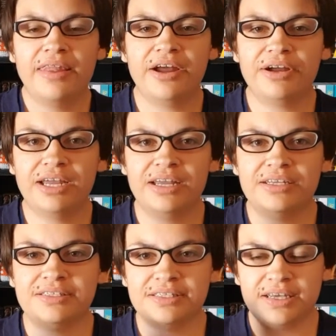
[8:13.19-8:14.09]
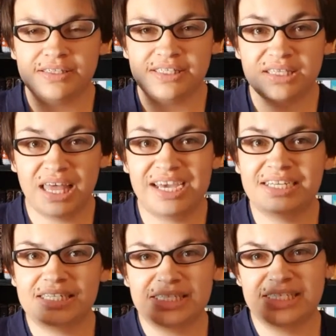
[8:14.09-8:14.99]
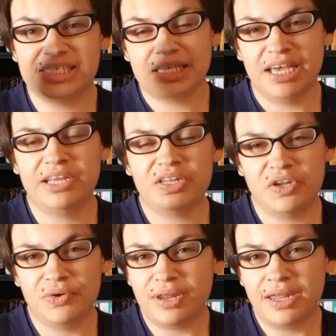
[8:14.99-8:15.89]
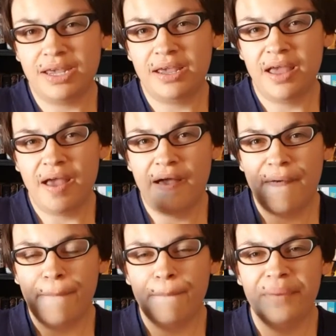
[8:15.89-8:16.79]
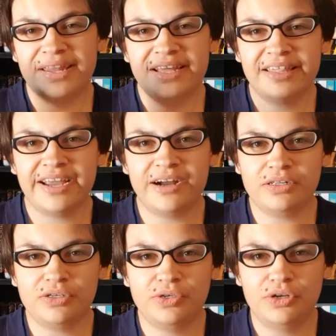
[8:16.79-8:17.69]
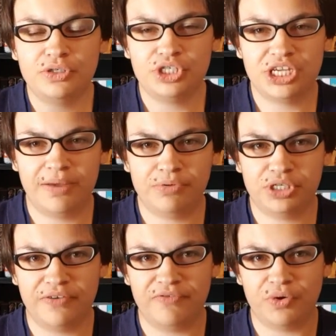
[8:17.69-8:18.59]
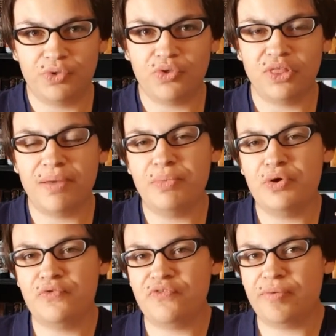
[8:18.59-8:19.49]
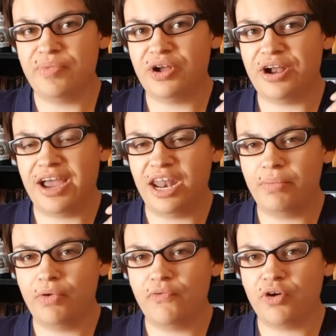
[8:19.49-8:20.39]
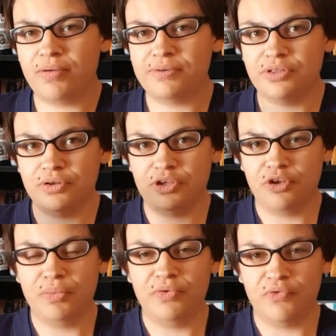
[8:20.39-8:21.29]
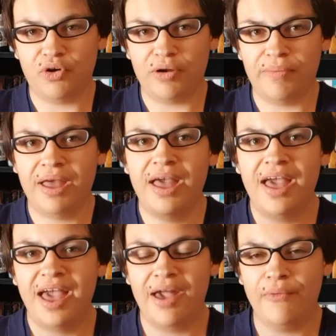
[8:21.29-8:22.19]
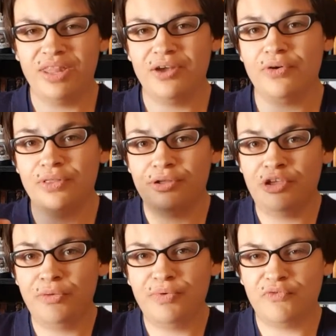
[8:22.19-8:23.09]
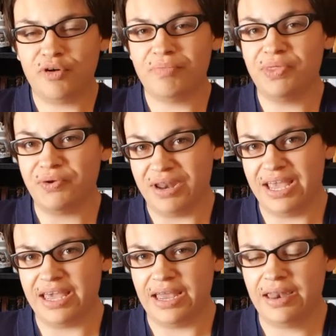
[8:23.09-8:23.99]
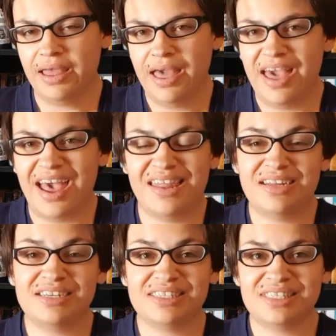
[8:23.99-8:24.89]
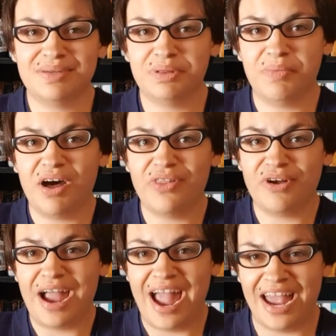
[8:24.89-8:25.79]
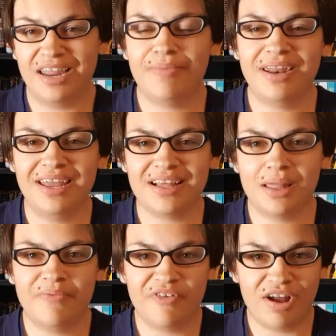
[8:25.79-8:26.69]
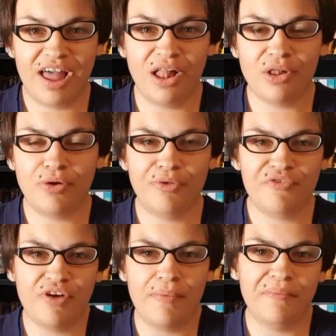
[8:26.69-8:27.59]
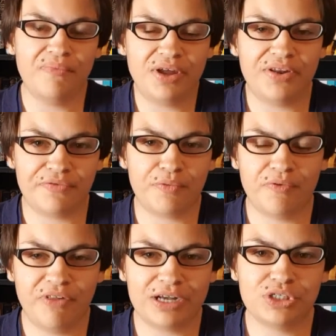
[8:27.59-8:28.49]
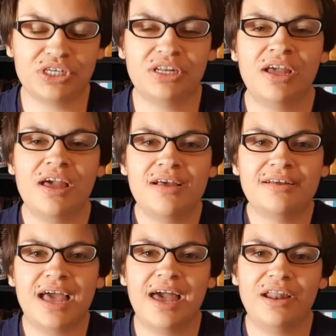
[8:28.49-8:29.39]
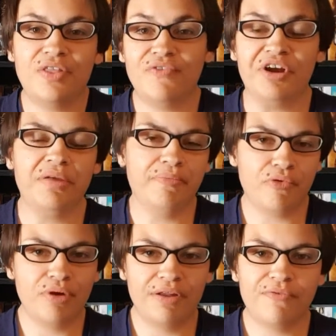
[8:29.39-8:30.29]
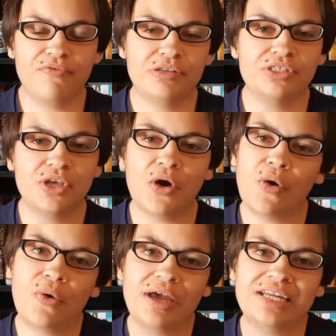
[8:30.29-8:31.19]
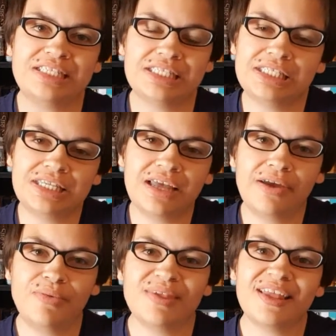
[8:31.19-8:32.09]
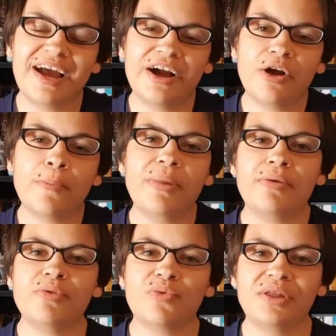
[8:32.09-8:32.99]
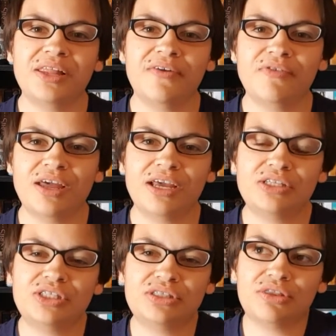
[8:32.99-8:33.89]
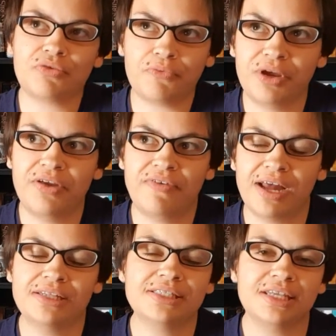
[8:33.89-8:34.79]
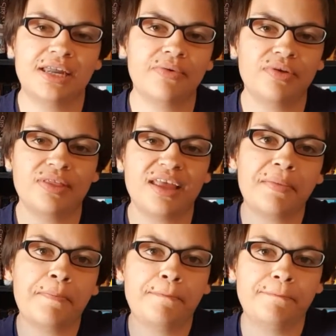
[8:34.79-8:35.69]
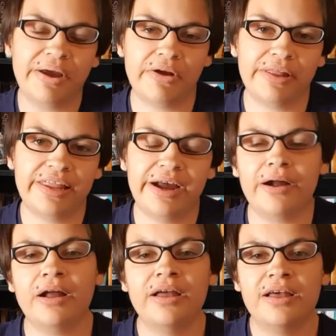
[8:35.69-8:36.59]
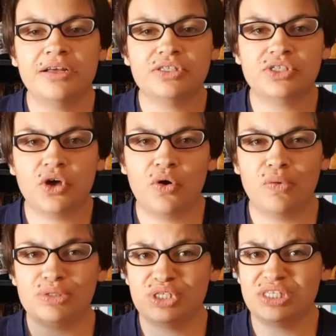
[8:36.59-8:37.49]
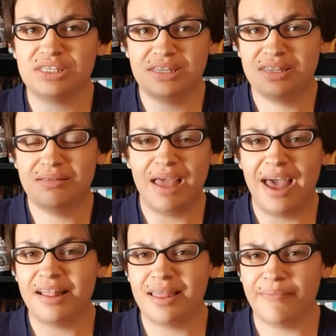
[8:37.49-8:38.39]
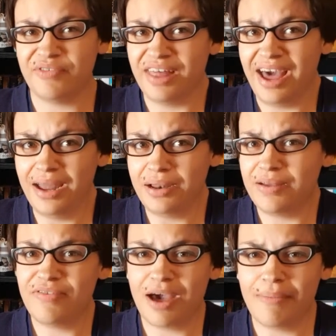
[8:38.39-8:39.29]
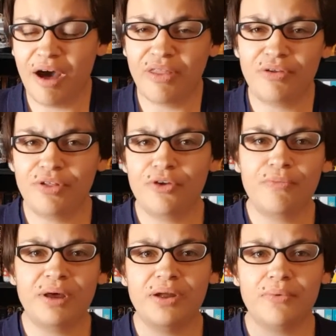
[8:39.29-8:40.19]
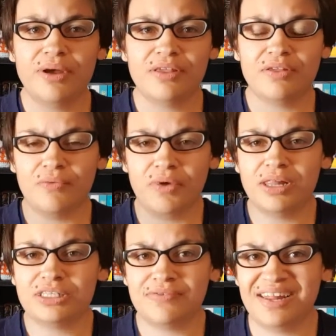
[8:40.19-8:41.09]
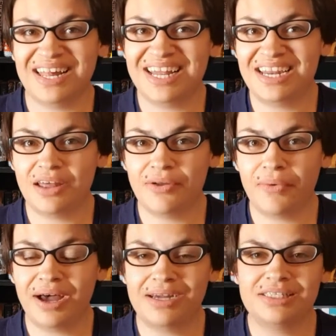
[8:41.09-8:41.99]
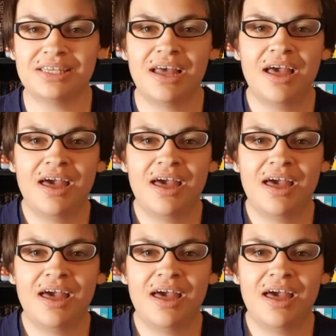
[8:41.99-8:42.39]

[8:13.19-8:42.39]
There is slight nudity, but these characters are shapeshifters, so they move from their animal form to their human form, and when they go to their human form, they're naked. And that doesn't seem to bother anybody except for Elle, who's from a different reflection, and it's very brief. So it was there, but it was only there for like 3 events, and it was like barely there. So just heads up for that if that bothers you, but it was relatively clean otherwise.